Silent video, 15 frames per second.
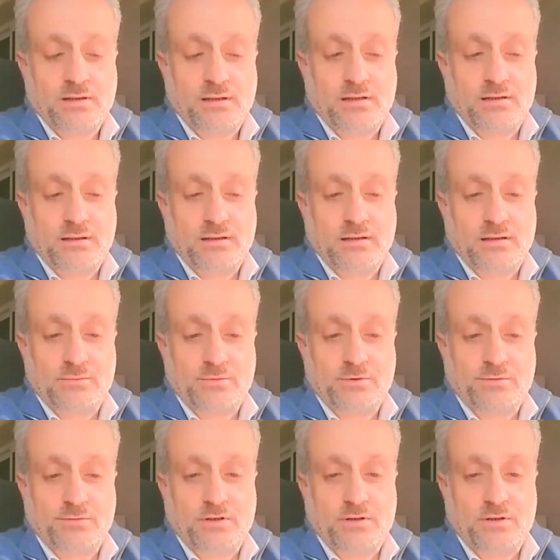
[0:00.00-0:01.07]
And
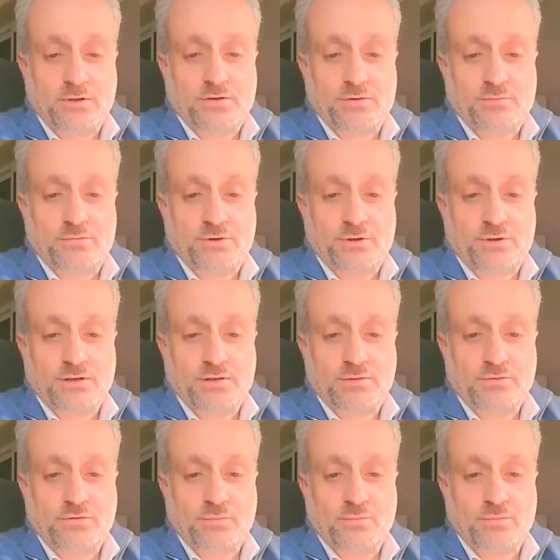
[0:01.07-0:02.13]
we very much appreciate
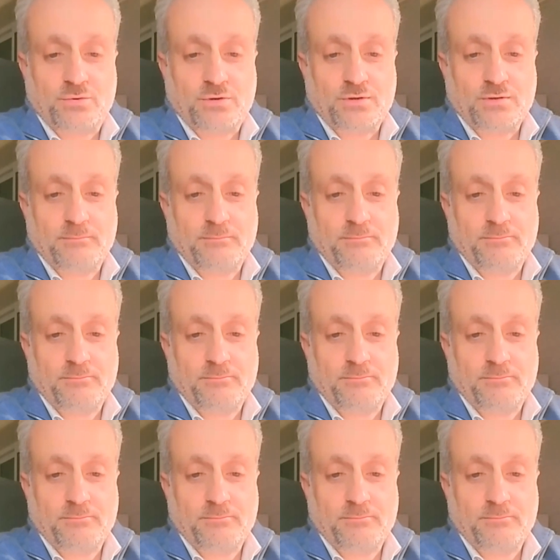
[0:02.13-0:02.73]
your support.